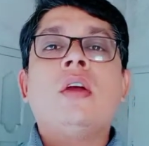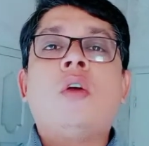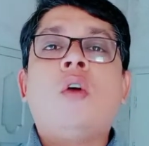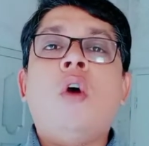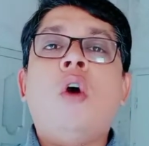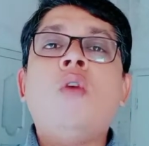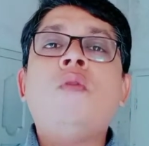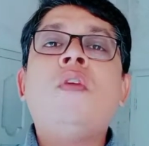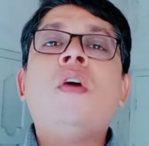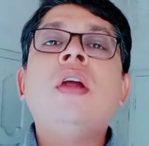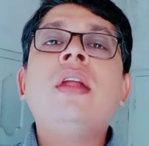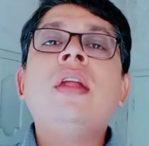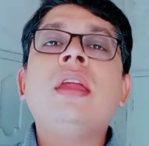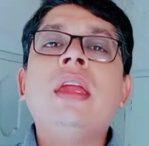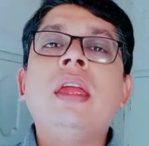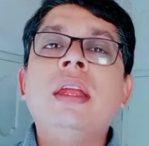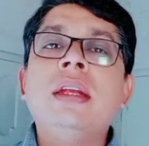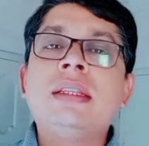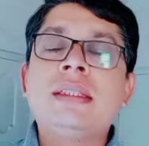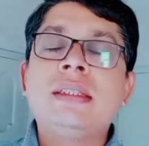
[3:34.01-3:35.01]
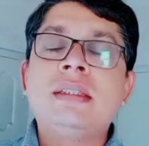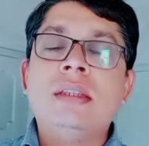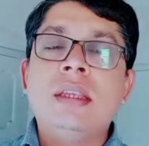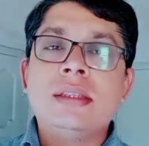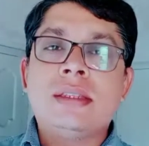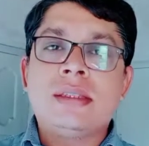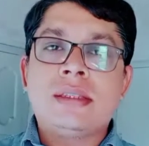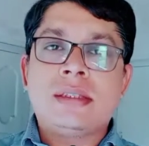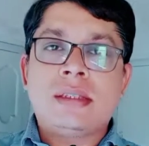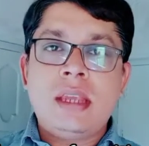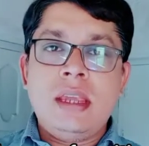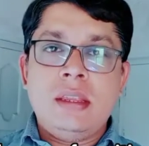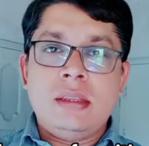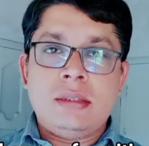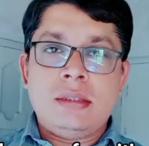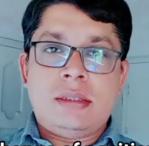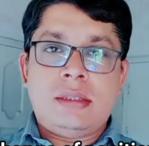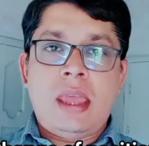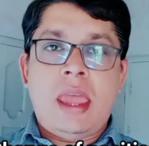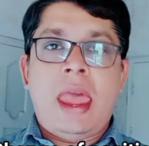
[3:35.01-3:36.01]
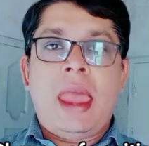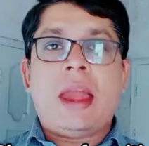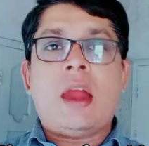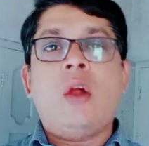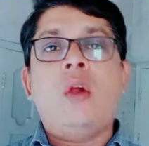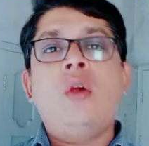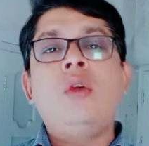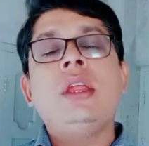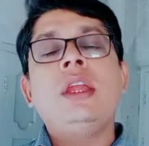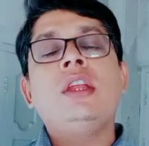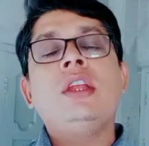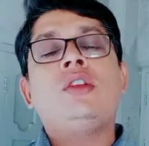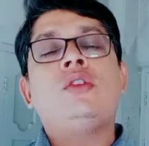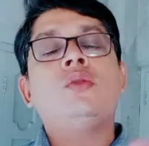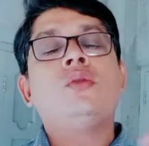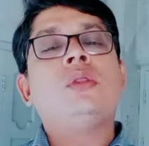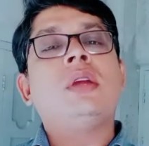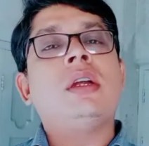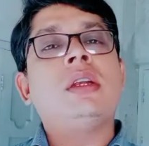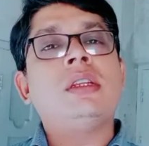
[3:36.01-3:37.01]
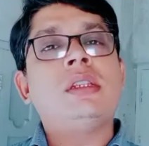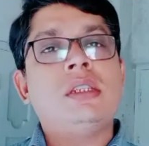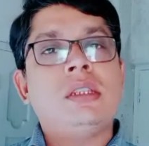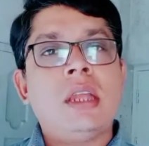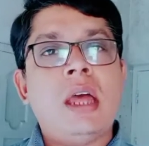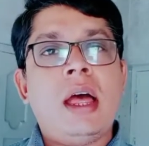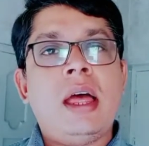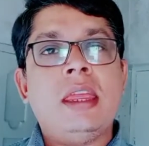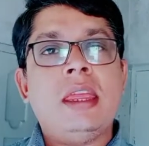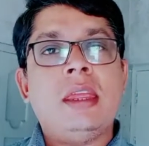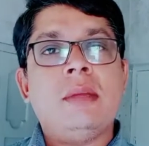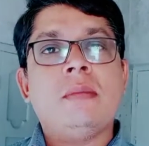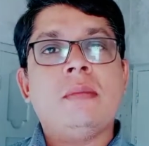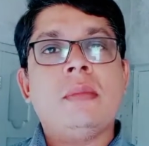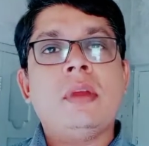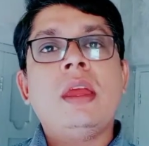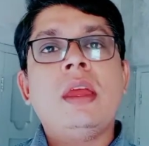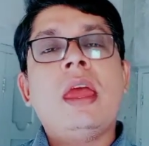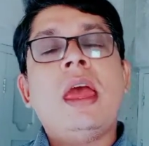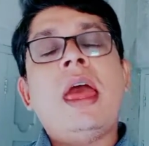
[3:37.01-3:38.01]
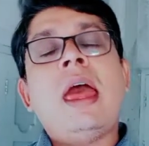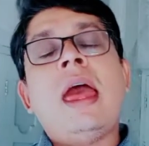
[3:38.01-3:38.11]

cover its distance according to the time